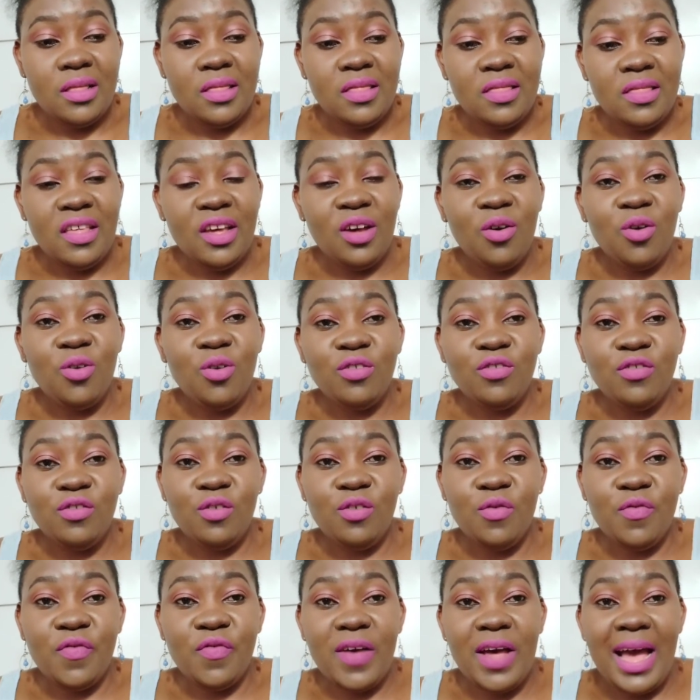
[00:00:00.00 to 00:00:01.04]
the cause
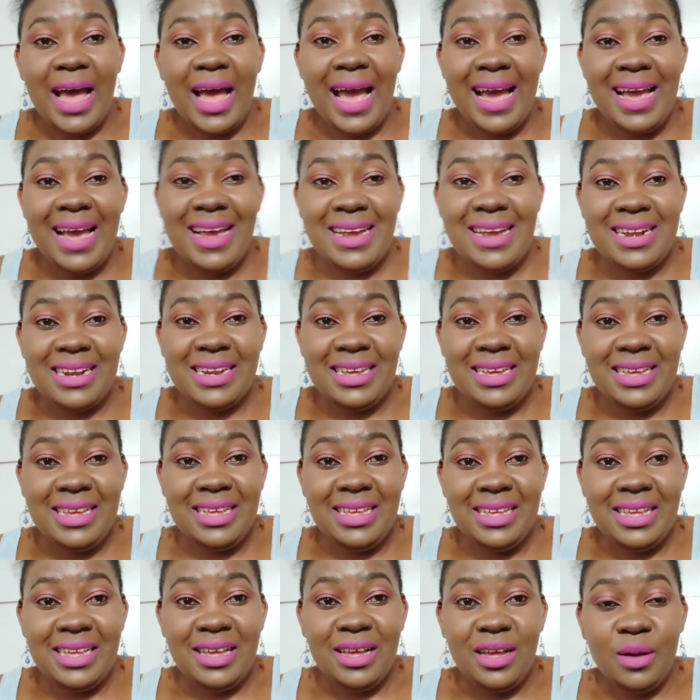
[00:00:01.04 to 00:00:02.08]
of acne,
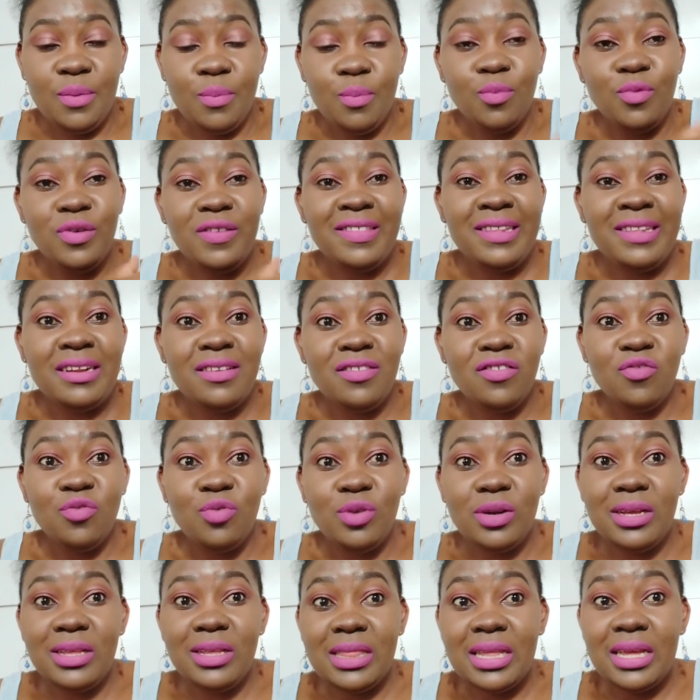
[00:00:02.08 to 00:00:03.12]
mostly
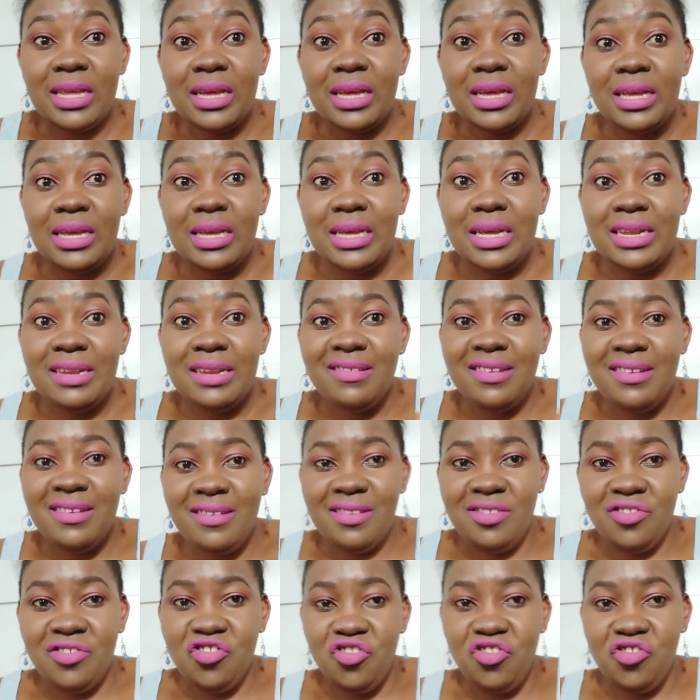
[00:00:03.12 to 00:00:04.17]
during the
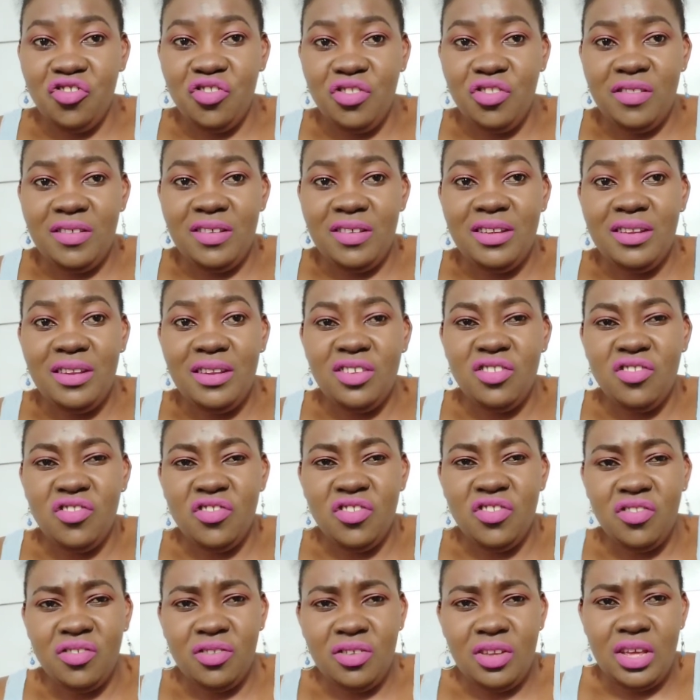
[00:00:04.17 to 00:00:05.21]

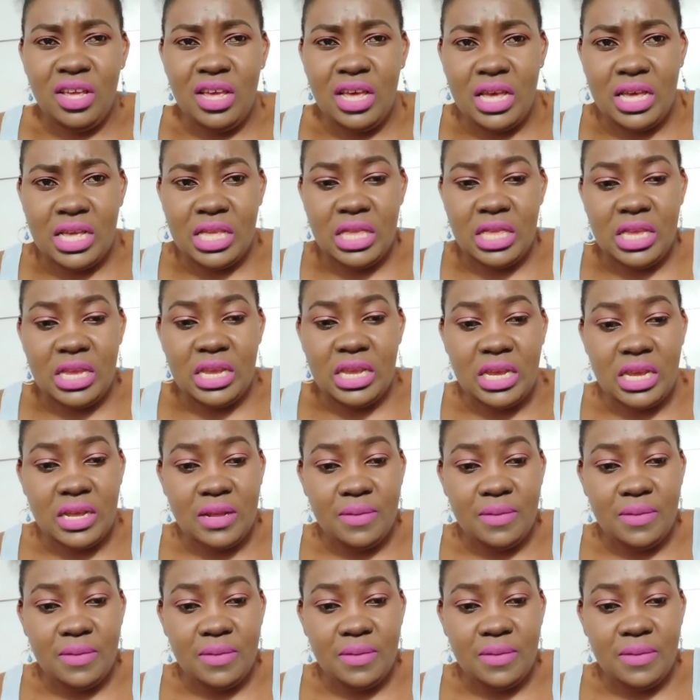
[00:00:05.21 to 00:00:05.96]
teenage age.